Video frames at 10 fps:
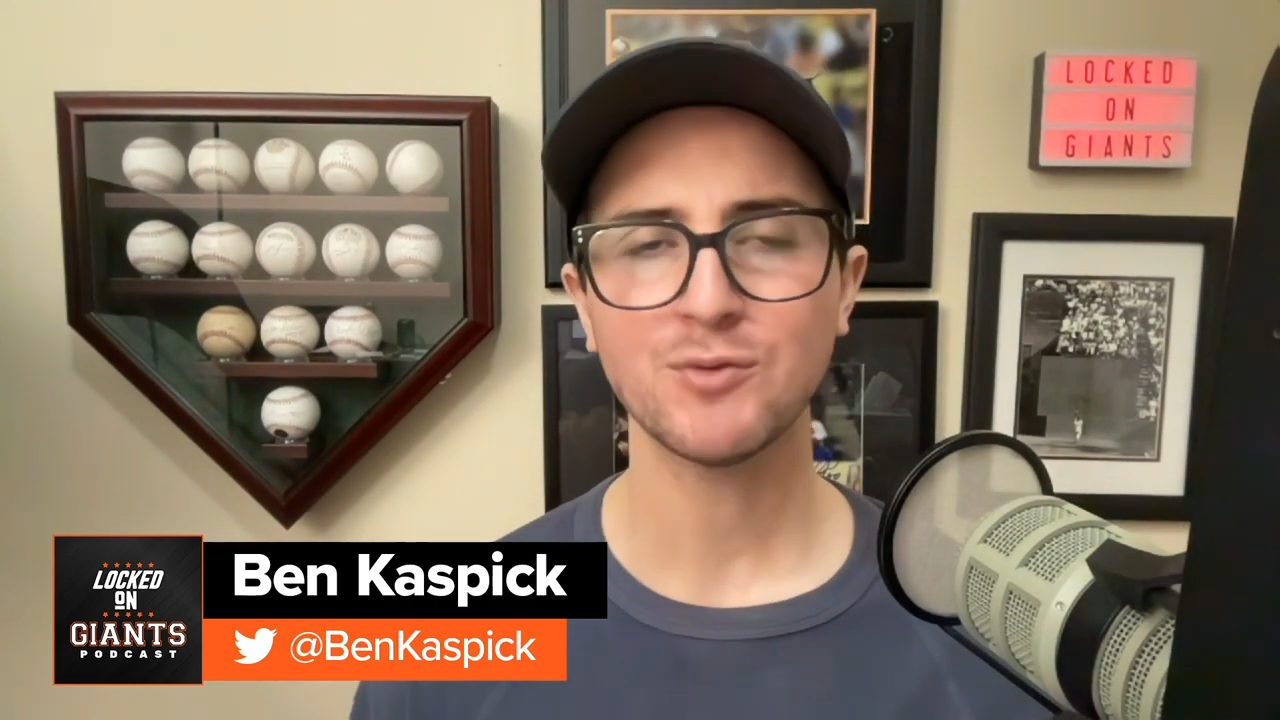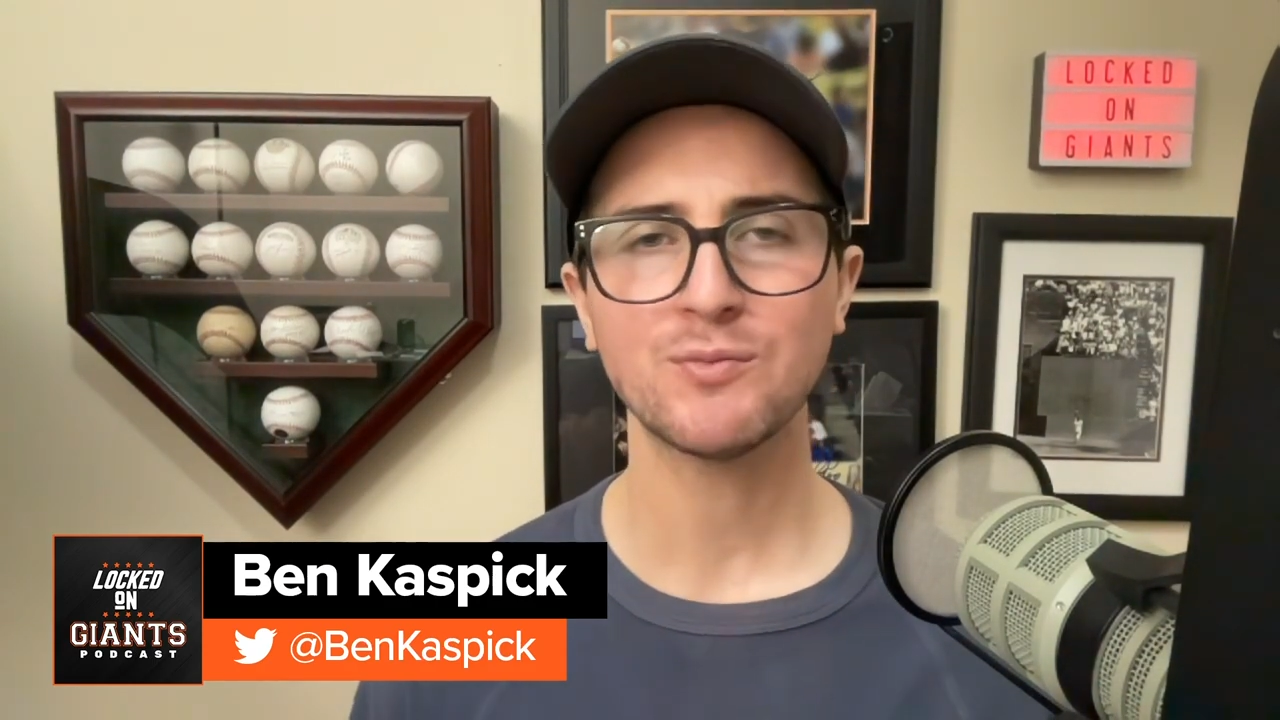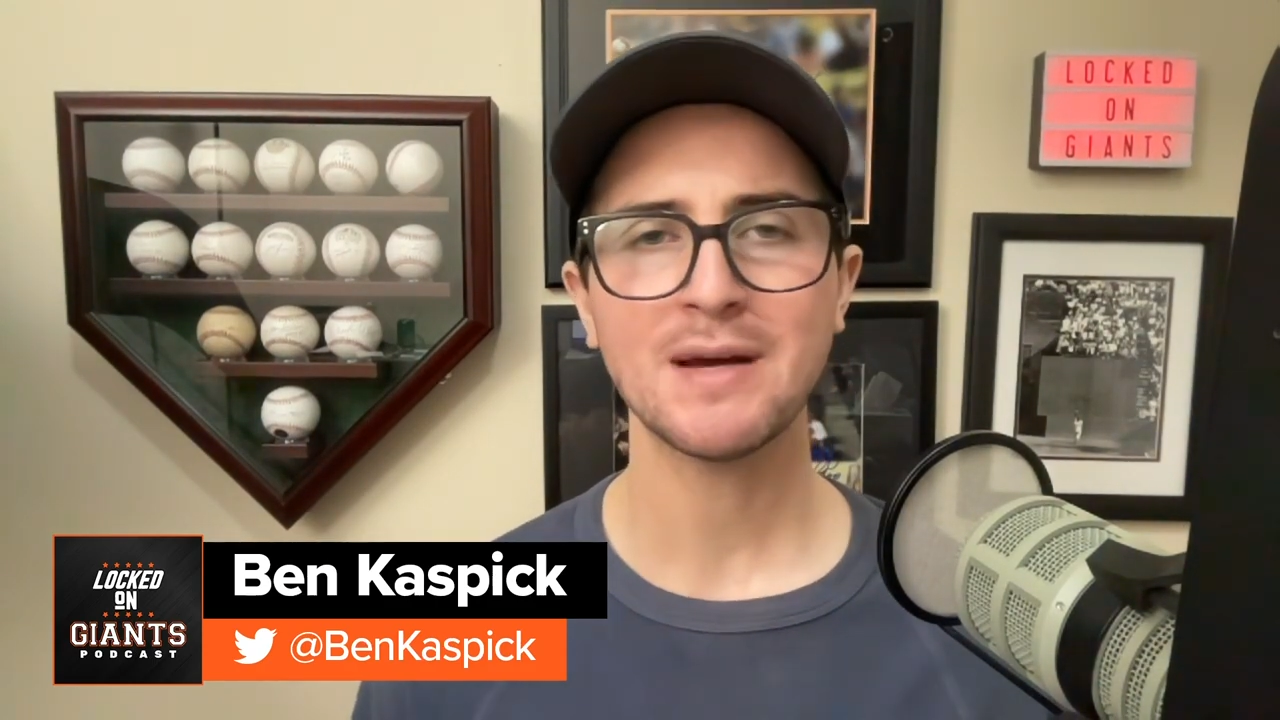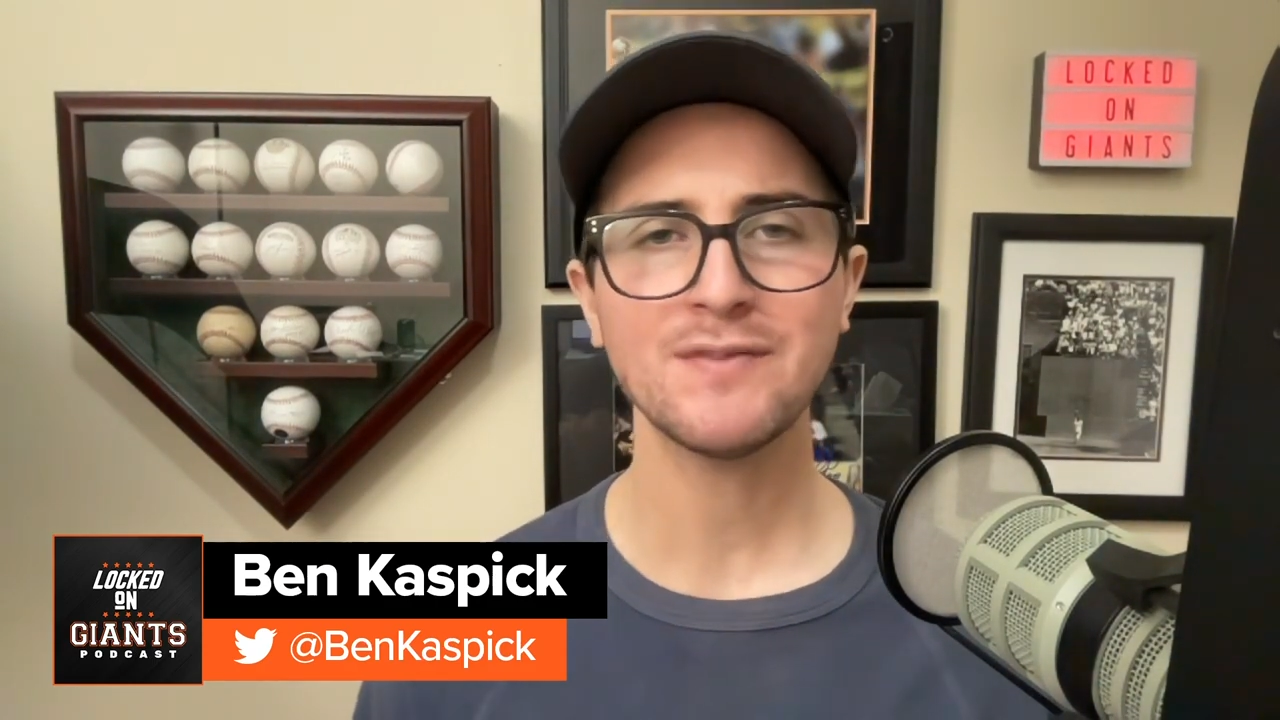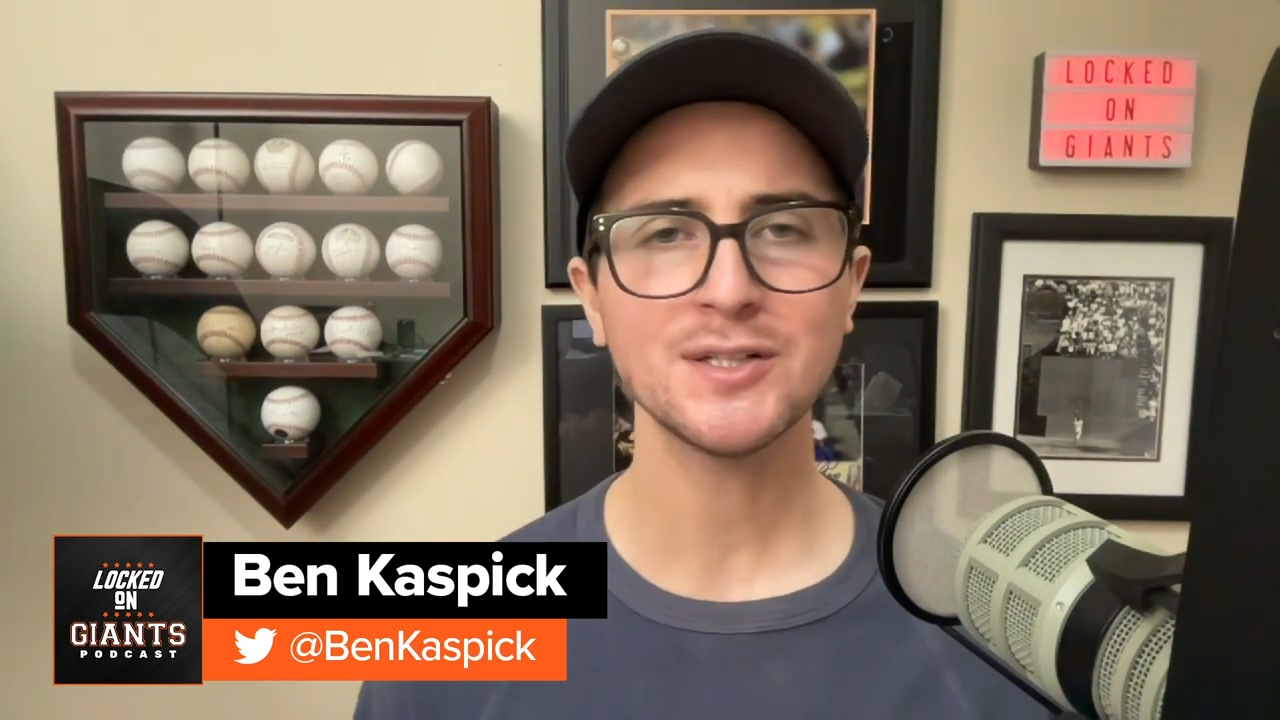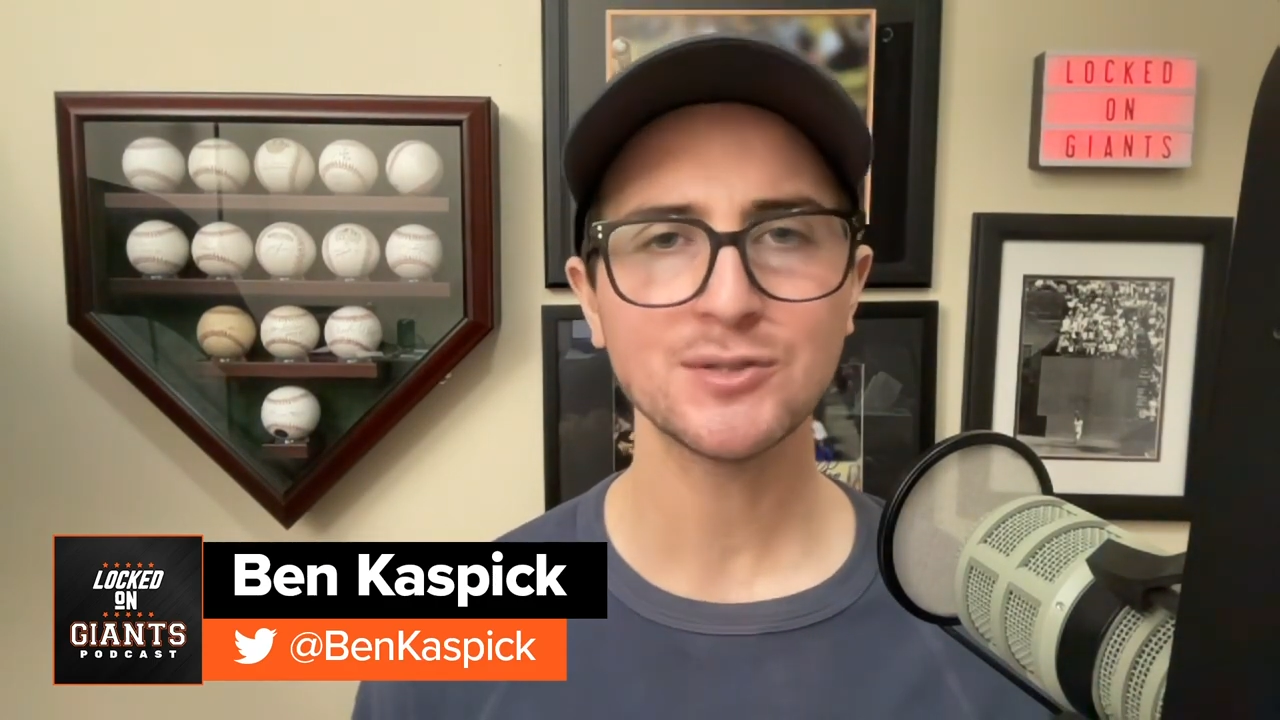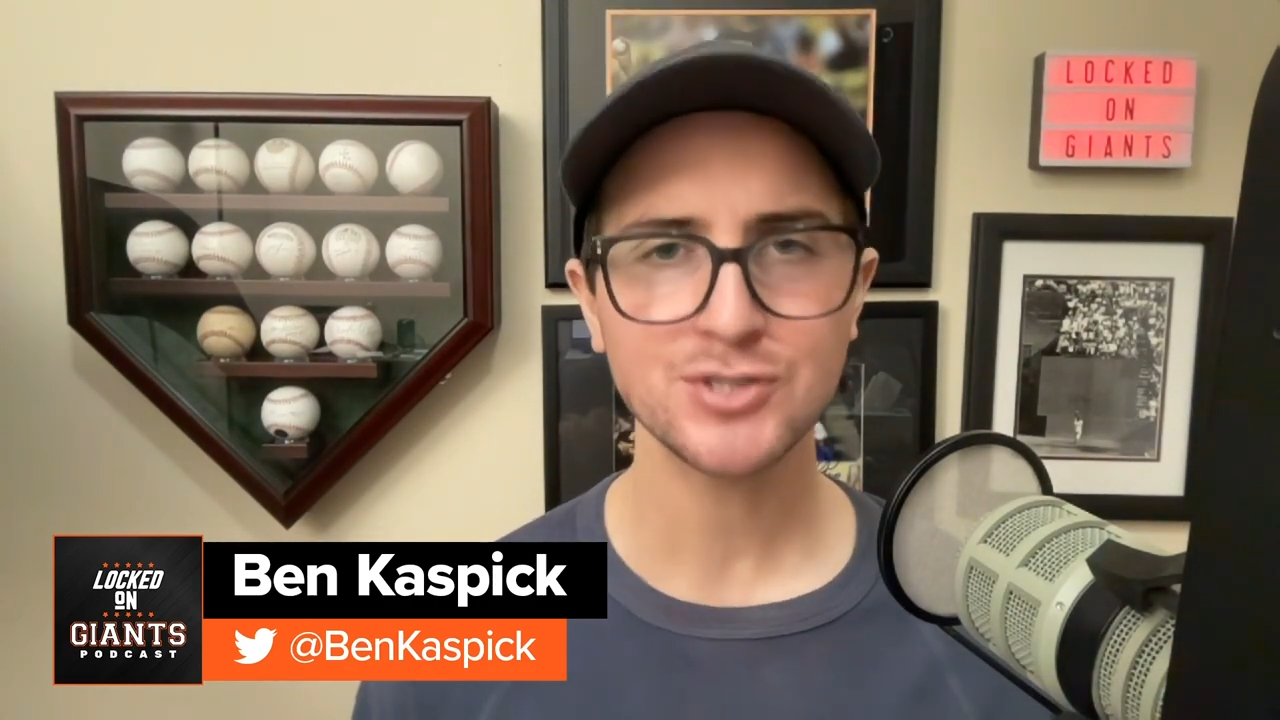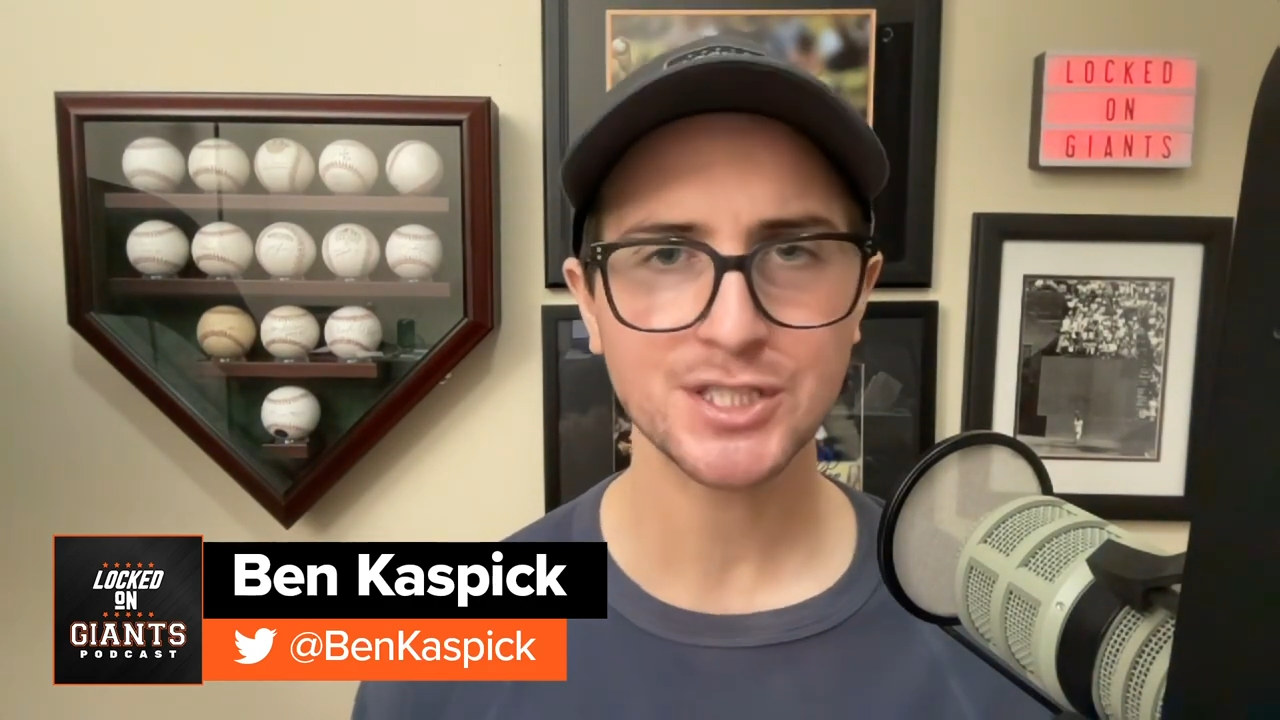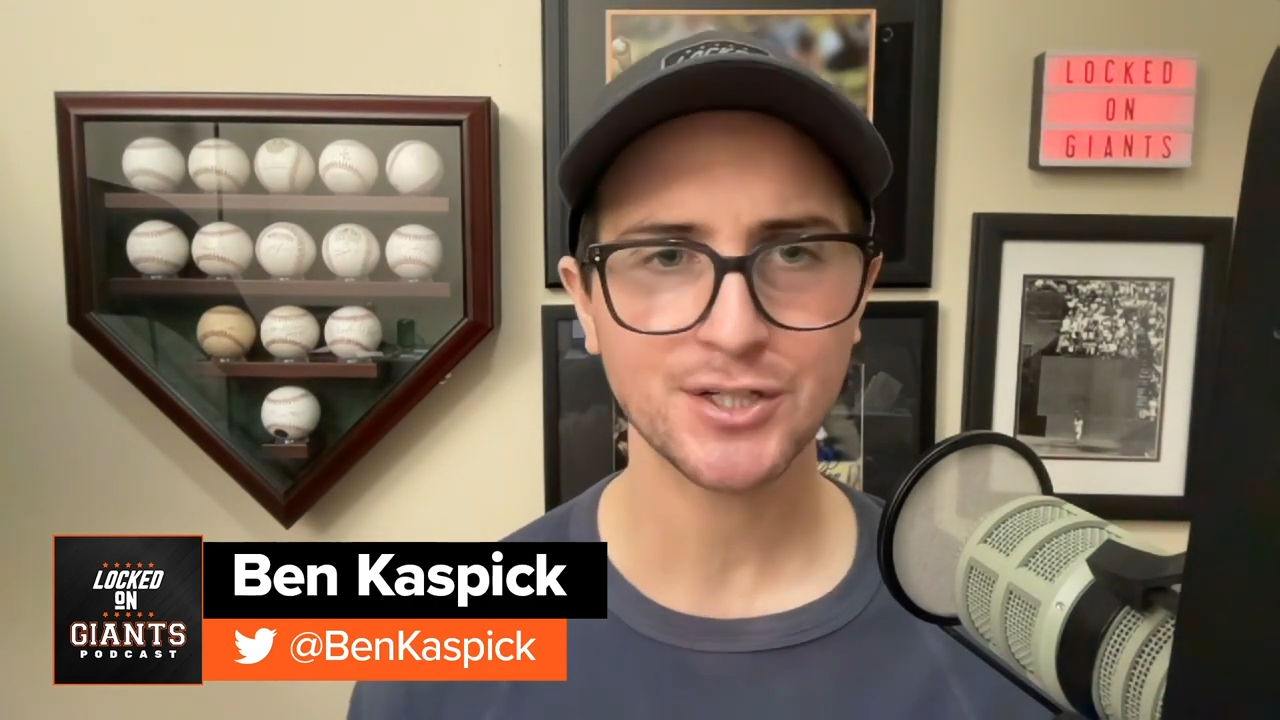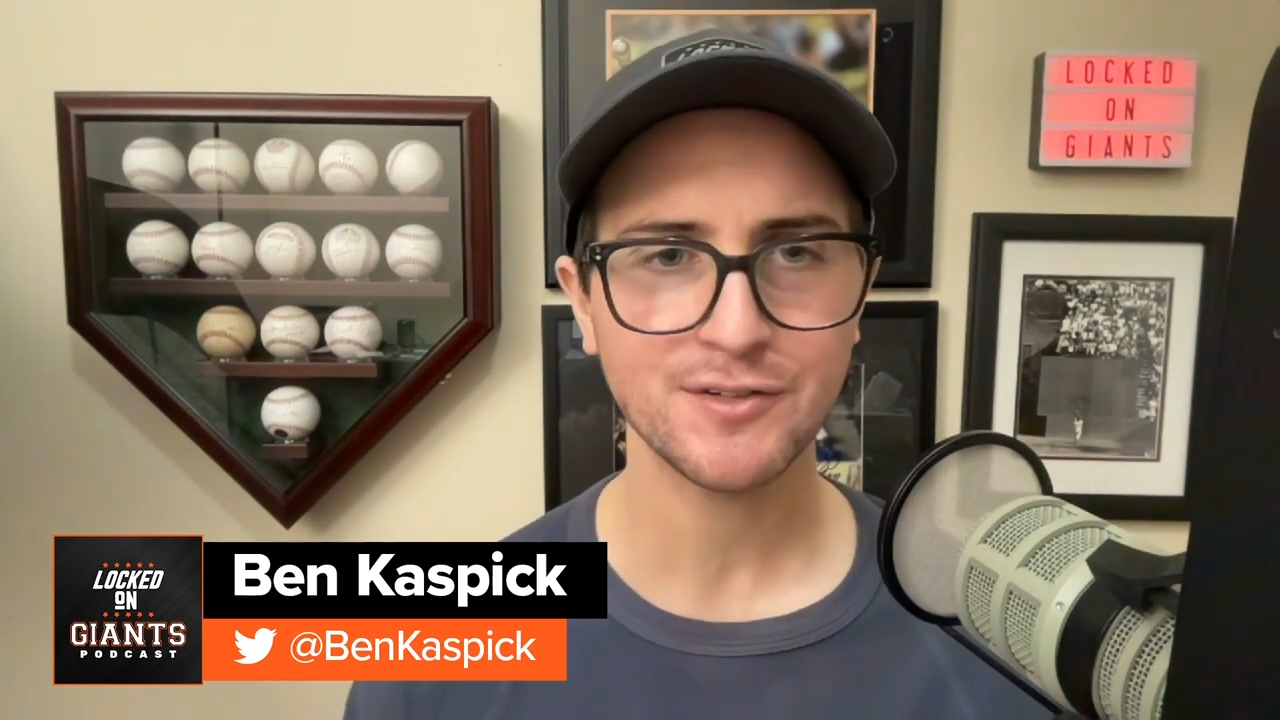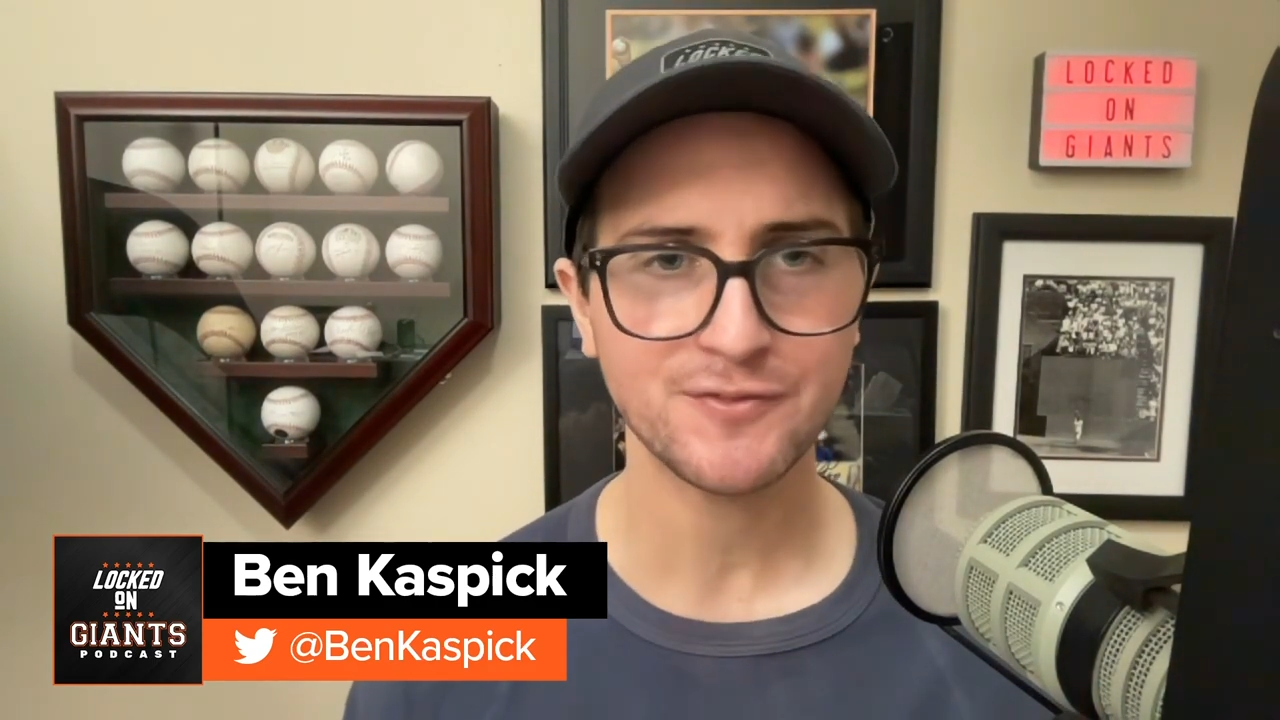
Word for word: revolutionary